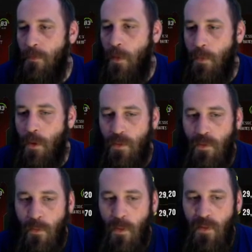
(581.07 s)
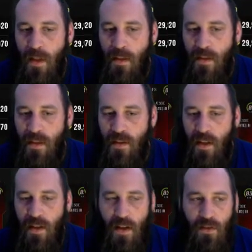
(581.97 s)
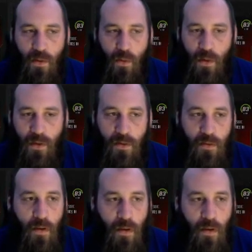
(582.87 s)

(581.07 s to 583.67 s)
flip those for 15 to 16,000 coins.